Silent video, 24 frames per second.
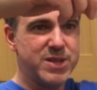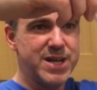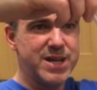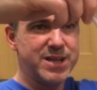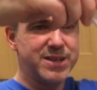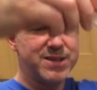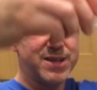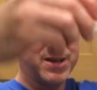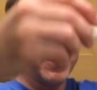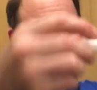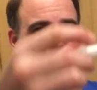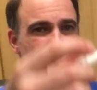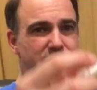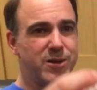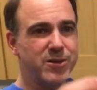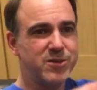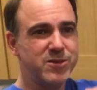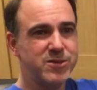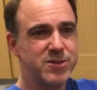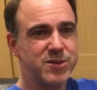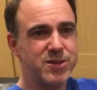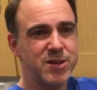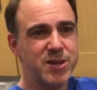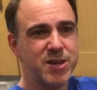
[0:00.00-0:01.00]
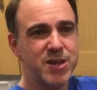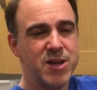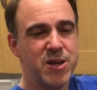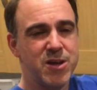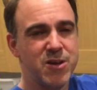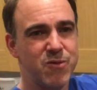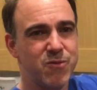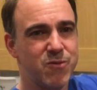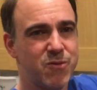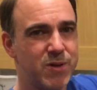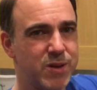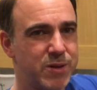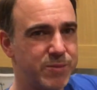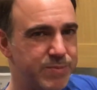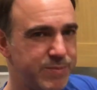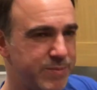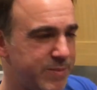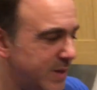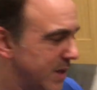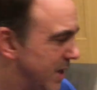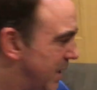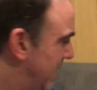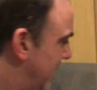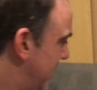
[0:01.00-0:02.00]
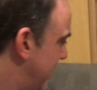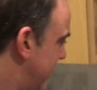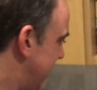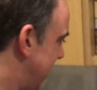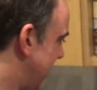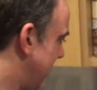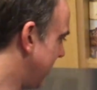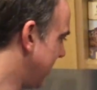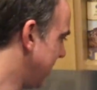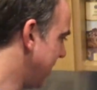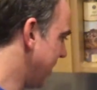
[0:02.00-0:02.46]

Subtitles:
that, about 1 milliliter.